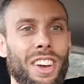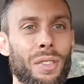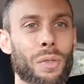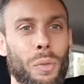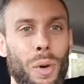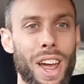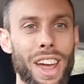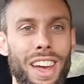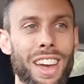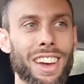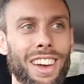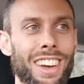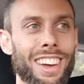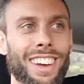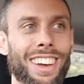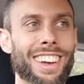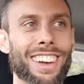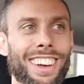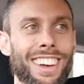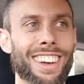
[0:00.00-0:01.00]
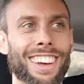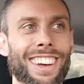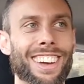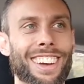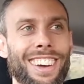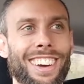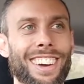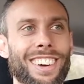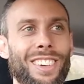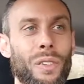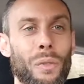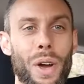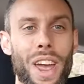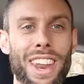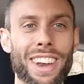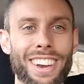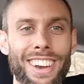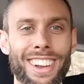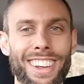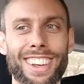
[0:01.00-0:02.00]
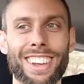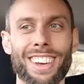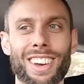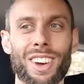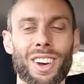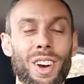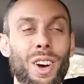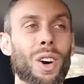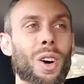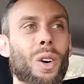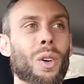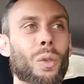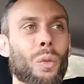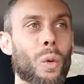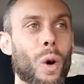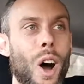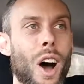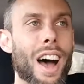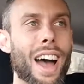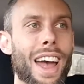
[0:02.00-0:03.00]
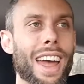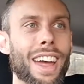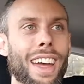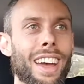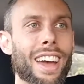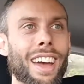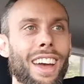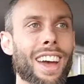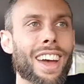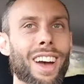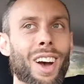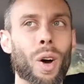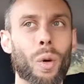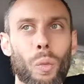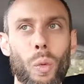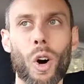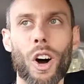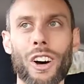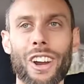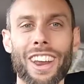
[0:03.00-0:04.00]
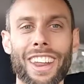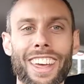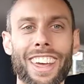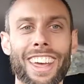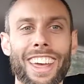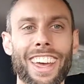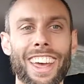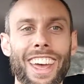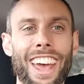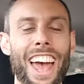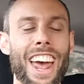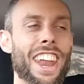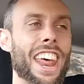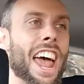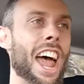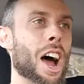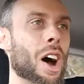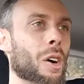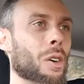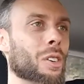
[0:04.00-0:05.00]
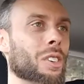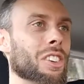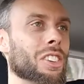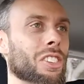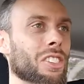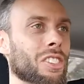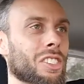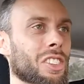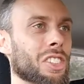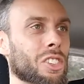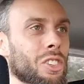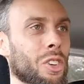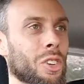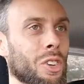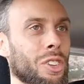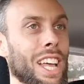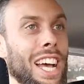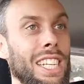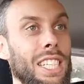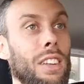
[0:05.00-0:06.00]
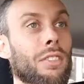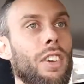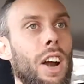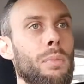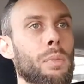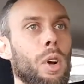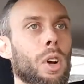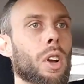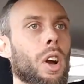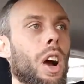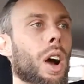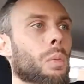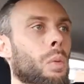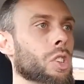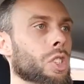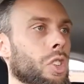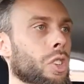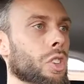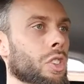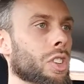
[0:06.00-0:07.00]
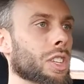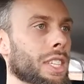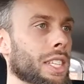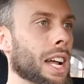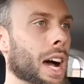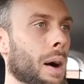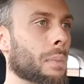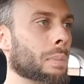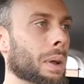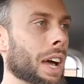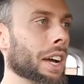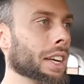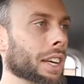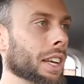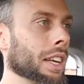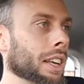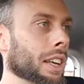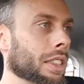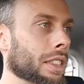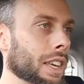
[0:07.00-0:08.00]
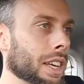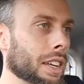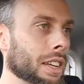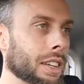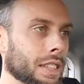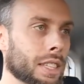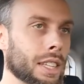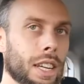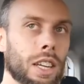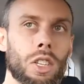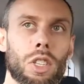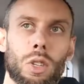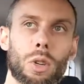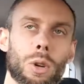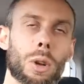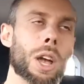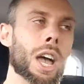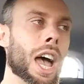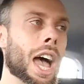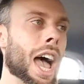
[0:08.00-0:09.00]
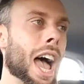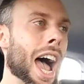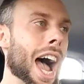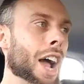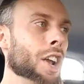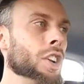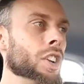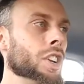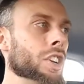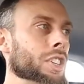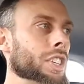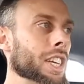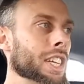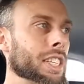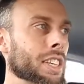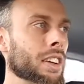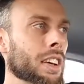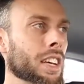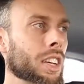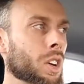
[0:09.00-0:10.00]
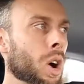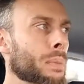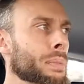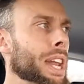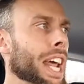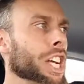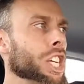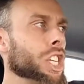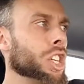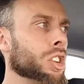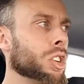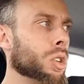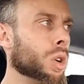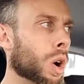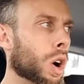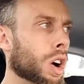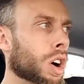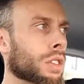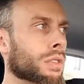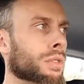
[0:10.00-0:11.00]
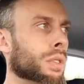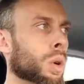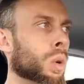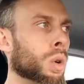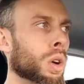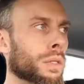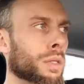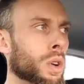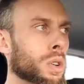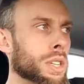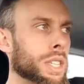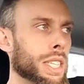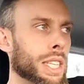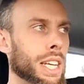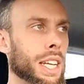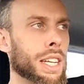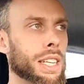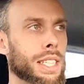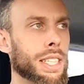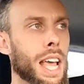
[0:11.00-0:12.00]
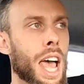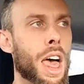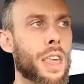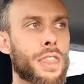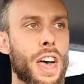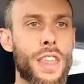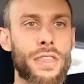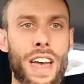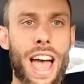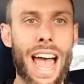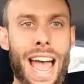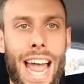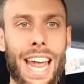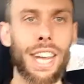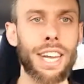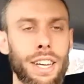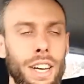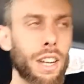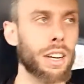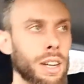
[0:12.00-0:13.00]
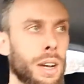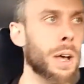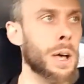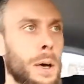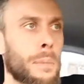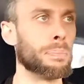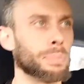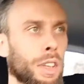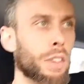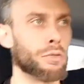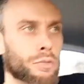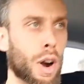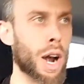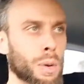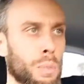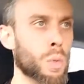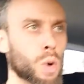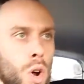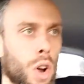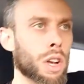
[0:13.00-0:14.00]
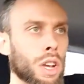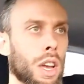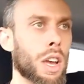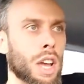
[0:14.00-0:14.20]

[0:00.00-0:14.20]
where, when, why, what, and how. So that's the framework I want you to start plugging things into. And it's a combination of all of those things that AIDA framework